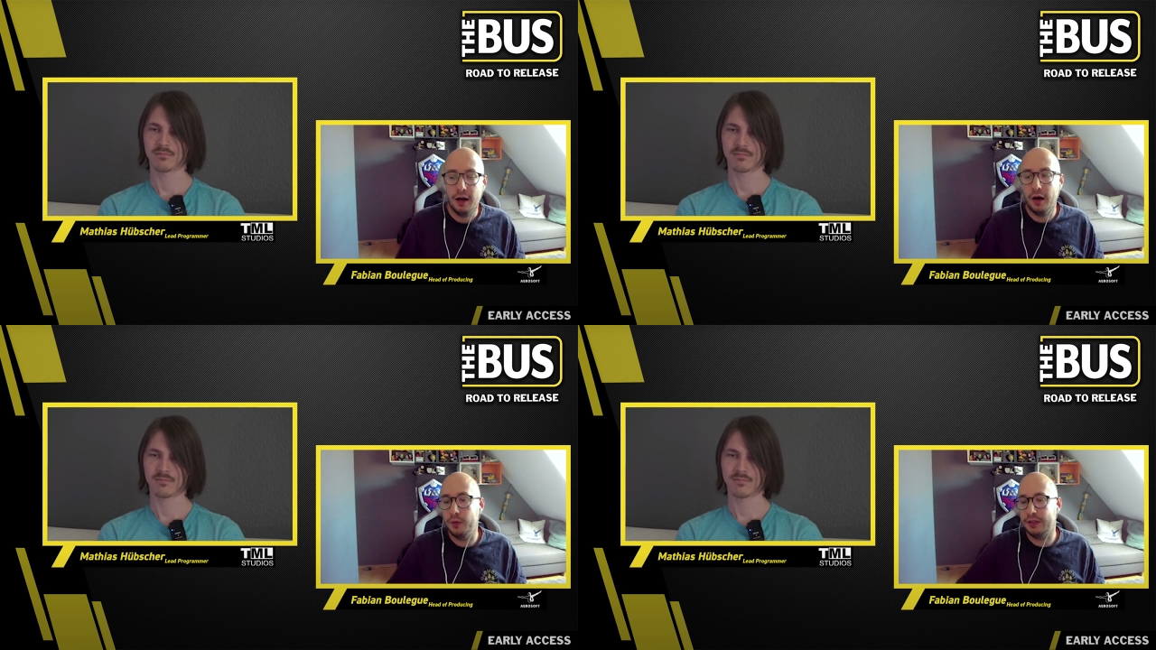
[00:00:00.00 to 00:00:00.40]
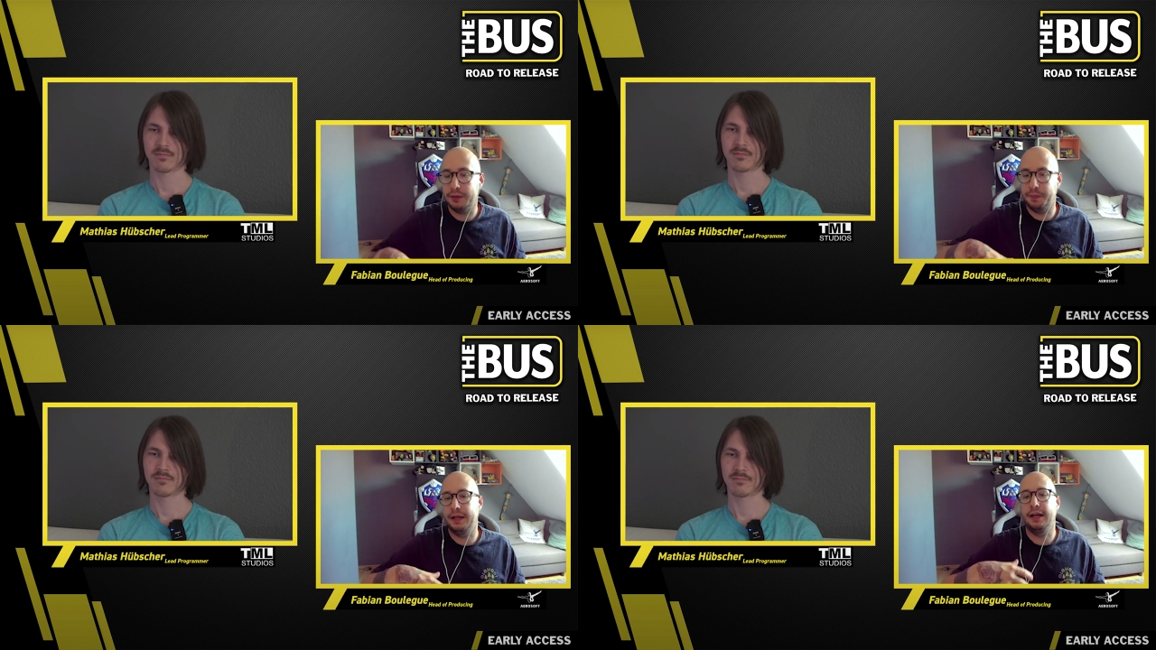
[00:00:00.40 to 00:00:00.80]
Speaker 1: oh these
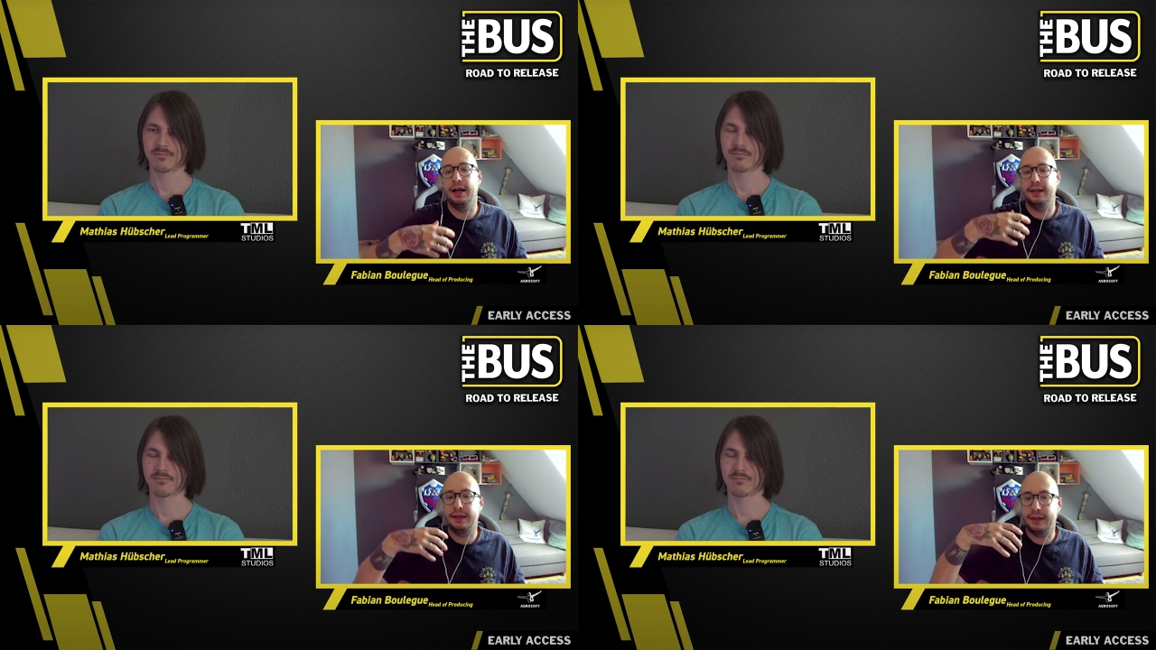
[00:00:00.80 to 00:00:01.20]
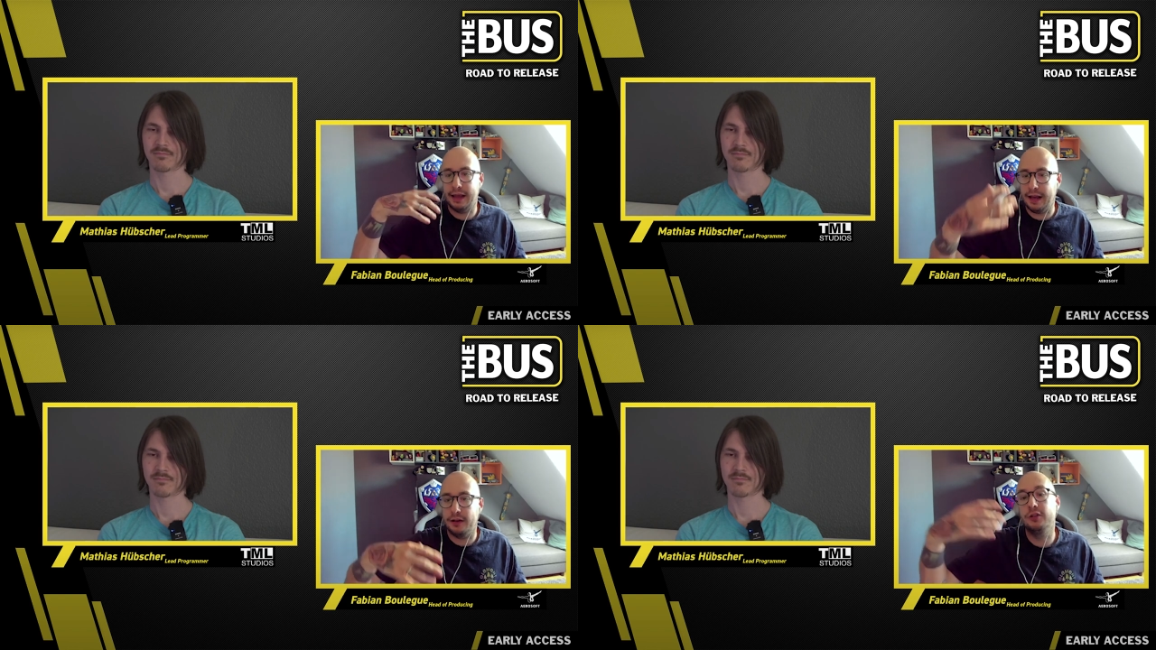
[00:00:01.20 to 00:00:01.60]
building are in
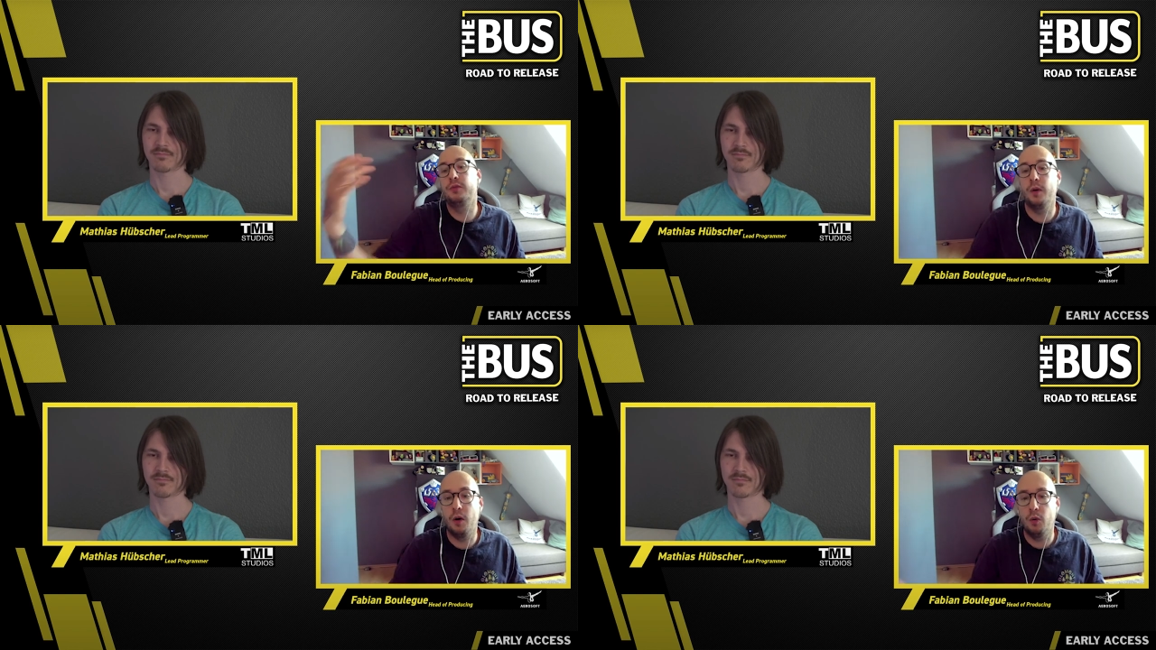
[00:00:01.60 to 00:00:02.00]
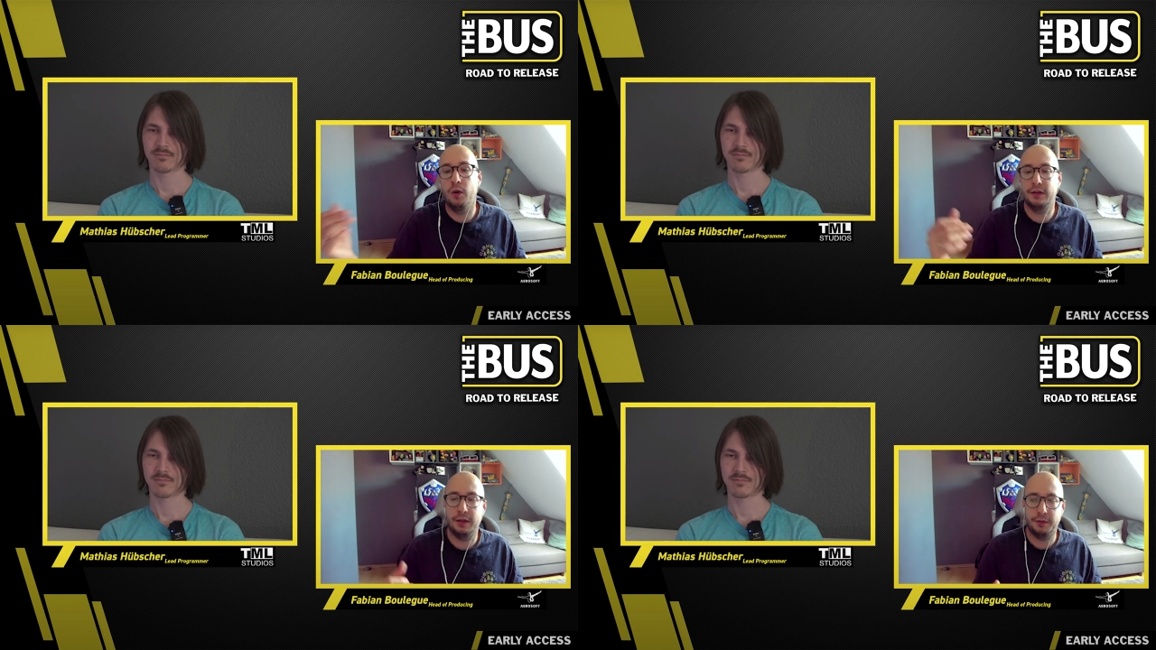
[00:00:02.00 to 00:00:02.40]
second row
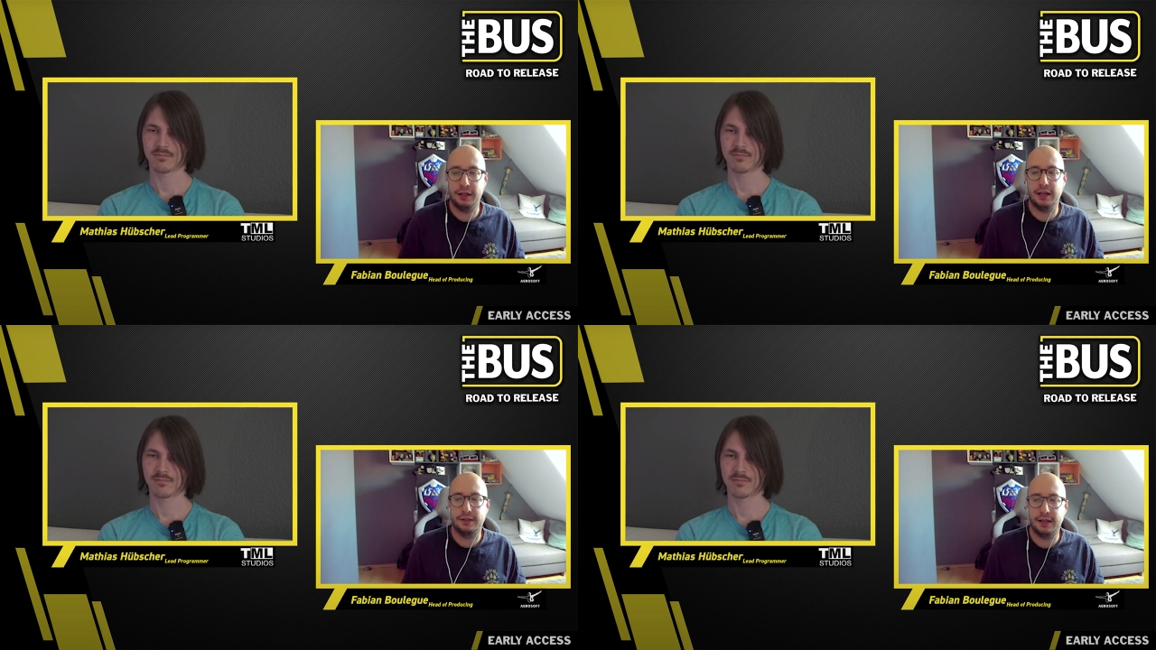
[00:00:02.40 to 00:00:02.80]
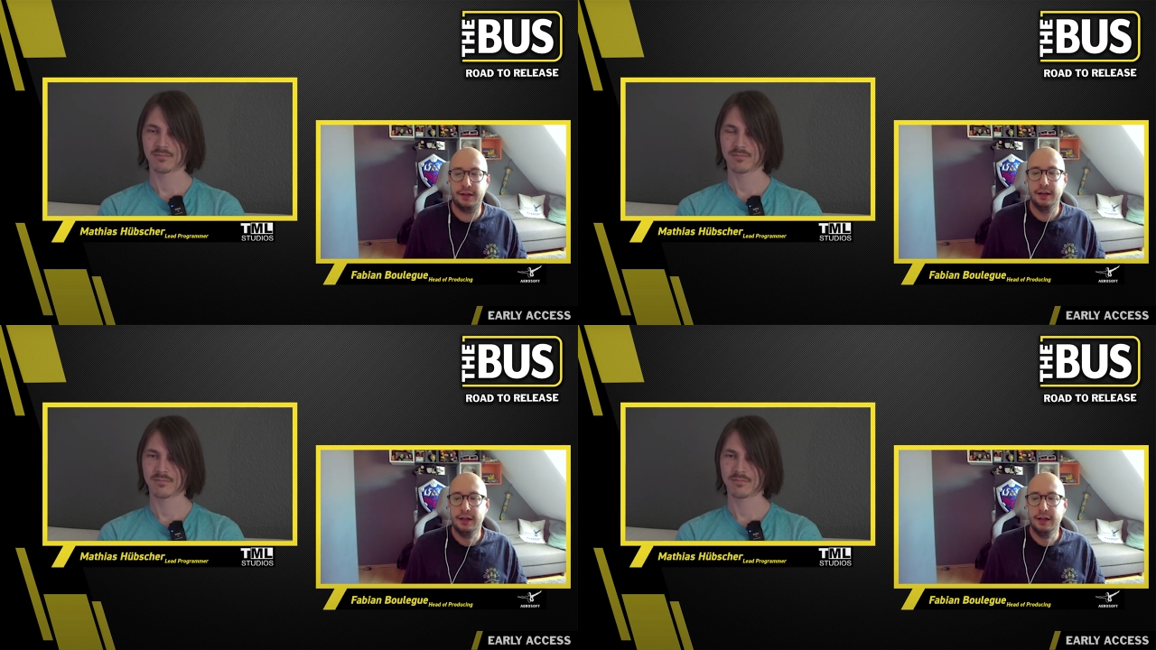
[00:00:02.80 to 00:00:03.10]
or something like that